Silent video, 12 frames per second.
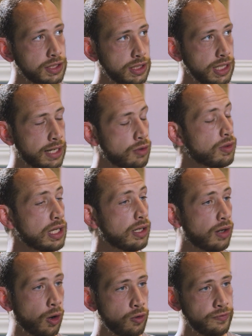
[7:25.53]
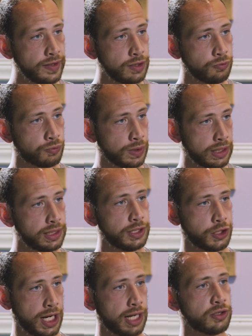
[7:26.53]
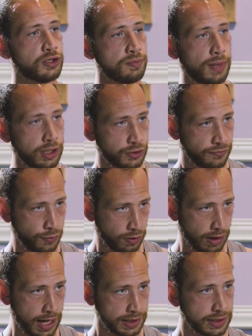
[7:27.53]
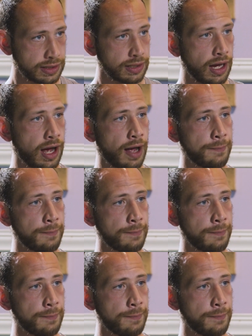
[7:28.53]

Honestly, I don't think COVID really changed much for us.